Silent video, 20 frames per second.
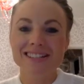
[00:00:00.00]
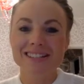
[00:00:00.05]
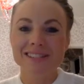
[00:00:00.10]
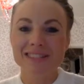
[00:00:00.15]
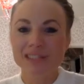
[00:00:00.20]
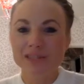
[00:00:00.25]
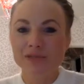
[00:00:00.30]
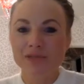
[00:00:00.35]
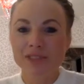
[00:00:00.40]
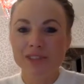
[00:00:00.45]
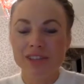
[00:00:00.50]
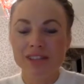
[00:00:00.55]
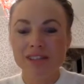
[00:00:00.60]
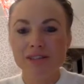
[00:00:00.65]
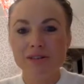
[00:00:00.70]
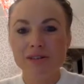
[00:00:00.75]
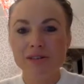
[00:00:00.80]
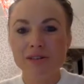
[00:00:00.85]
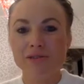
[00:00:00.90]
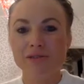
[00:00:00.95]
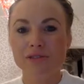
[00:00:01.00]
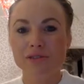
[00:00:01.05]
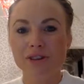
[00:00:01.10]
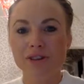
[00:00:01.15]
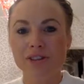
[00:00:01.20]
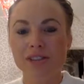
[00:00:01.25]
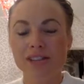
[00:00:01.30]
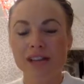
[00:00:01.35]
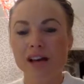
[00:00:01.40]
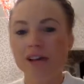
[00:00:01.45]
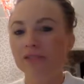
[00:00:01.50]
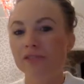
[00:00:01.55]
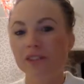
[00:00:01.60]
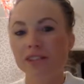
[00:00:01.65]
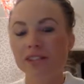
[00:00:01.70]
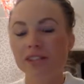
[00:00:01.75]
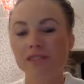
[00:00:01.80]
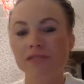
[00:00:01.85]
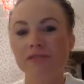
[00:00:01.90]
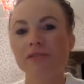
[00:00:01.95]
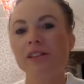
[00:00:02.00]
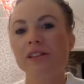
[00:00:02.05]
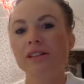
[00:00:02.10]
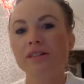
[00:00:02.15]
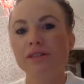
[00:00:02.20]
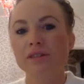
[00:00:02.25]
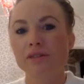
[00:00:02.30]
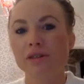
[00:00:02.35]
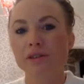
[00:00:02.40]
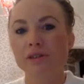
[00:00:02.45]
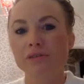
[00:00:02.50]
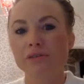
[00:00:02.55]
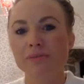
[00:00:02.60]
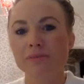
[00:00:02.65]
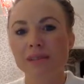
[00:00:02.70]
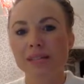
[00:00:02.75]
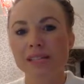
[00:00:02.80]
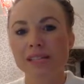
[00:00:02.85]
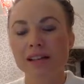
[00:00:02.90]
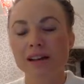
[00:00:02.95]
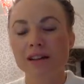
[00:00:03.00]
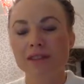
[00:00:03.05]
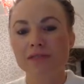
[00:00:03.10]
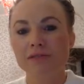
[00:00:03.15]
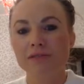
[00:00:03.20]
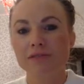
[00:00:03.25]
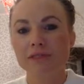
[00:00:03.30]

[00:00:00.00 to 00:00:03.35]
Just feeling sorry for yourself. I didn't feel sorry for myself.